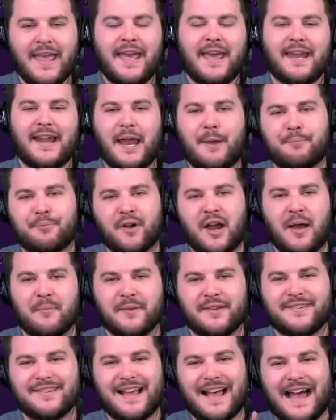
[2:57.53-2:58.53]
And I
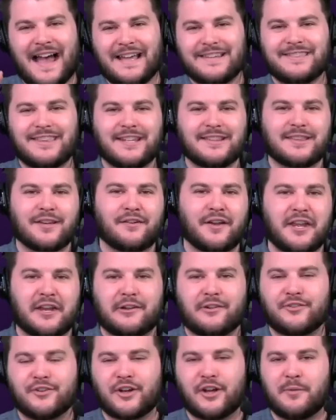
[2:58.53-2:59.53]
promise, I think the
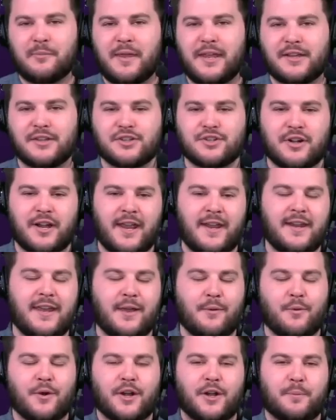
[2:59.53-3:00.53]
Lakers are going to make a trade
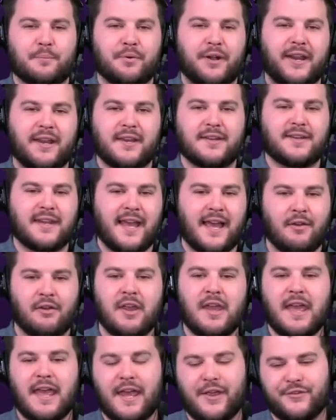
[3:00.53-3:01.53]
and we're going to break it down
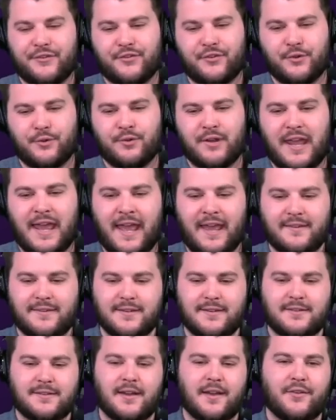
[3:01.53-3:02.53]
as soon as
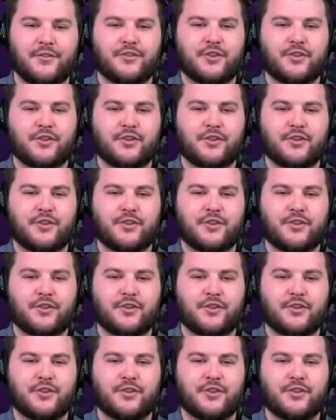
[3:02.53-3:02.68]
it does.